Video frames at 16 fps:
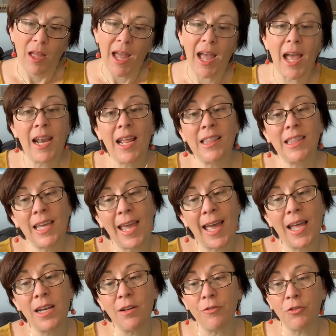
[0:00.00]
And at the
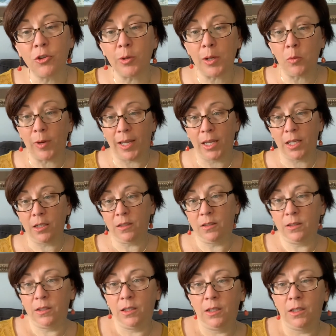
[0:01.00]
end of 3
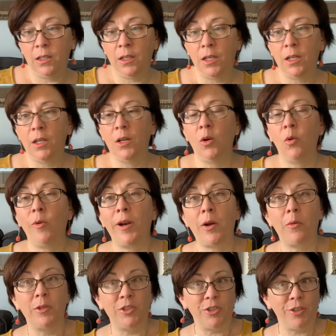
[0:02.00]
weeks, what I
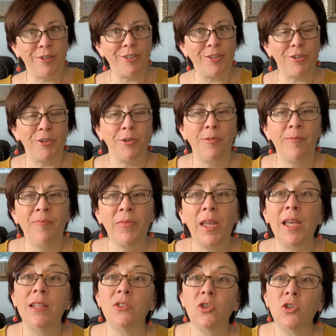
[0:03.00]
want you to do
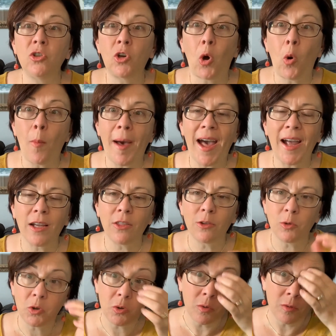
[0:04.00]
is go back
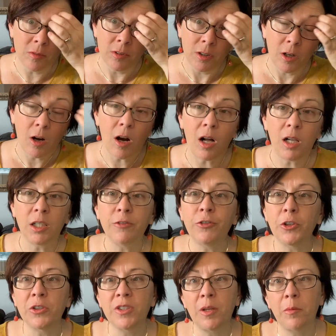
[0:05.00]
through all of
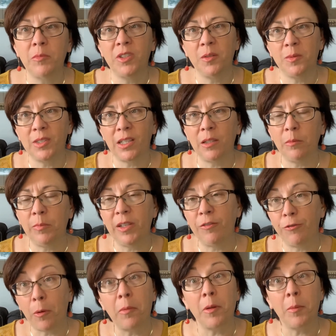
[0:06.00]
your symptoms
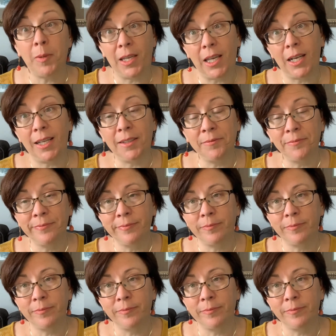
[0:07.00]
from the beginning.